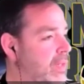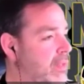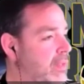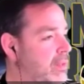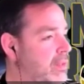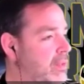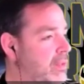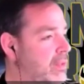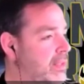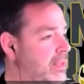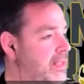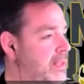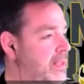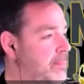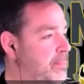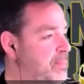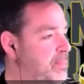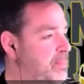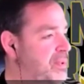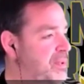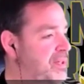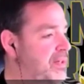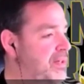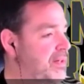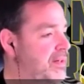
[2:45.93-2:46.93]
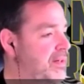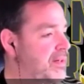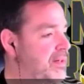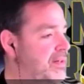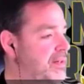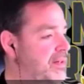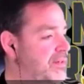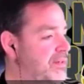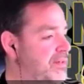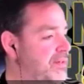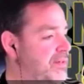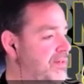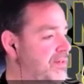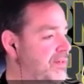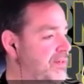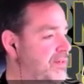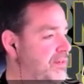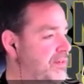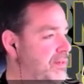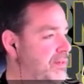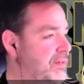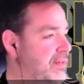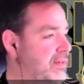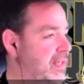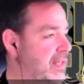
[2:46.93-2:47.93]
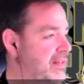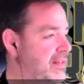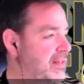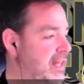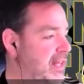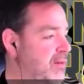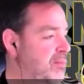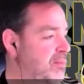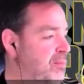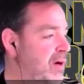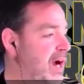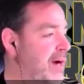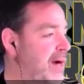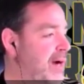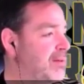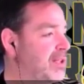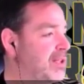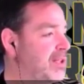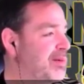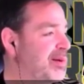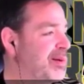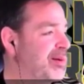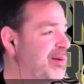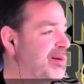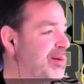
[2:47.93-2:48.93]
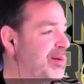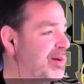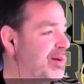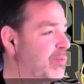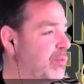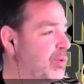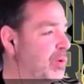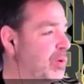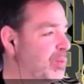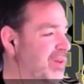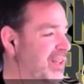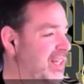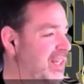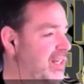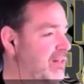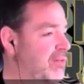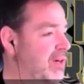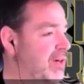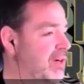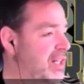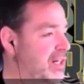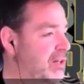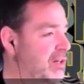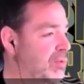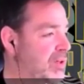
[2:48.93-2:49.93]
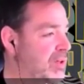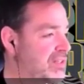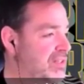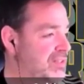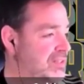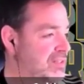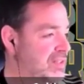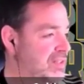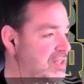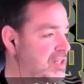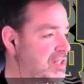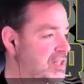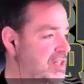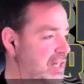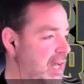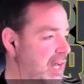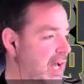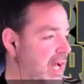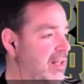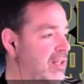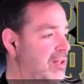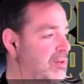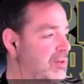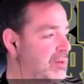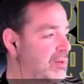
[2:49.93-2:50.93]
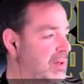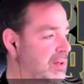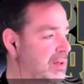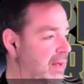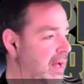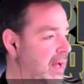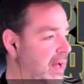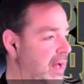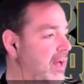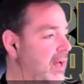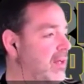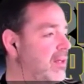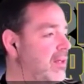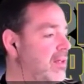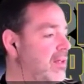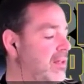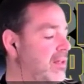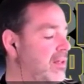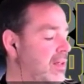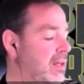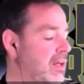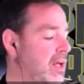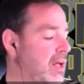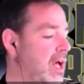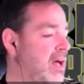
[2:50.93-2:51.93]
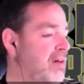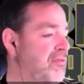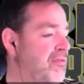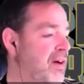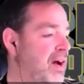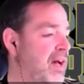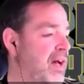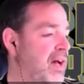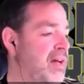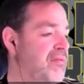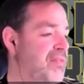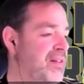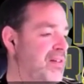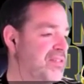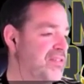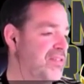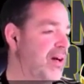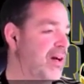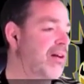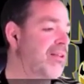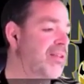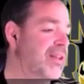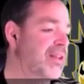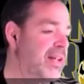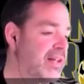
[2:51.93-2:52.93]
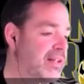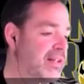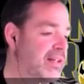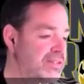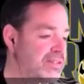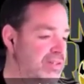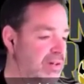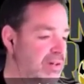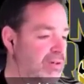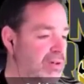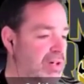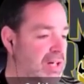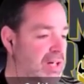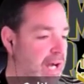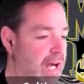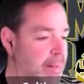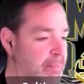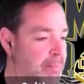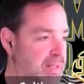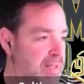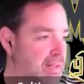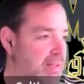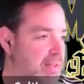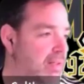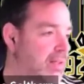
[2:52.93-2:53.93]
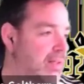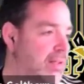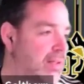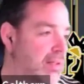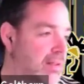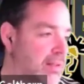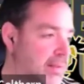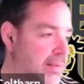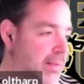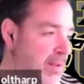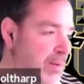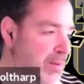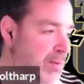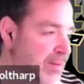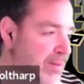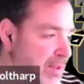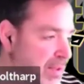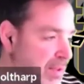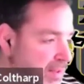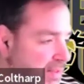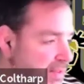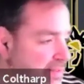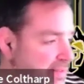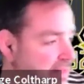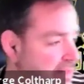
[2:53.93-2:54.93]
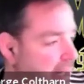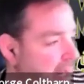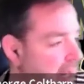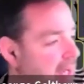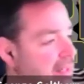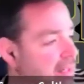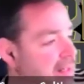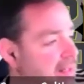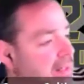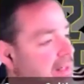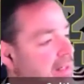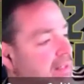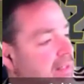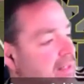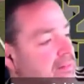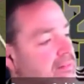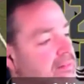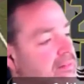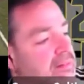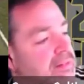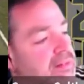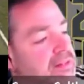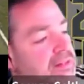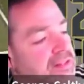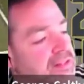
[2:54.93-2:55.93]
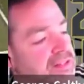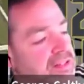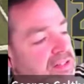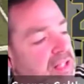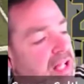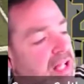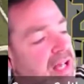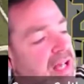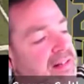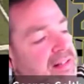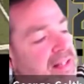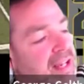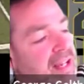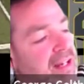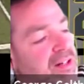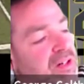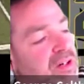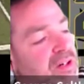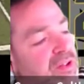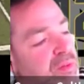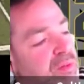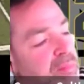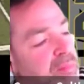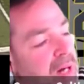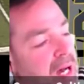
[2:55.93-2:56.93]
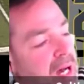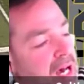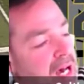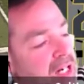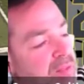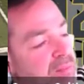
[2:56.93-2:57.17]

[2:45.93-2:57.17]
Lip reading: It appears that they probably were getting ready to run Z shallow on that. If I saw the end zone copy, this guy, the slot down here on the bottom is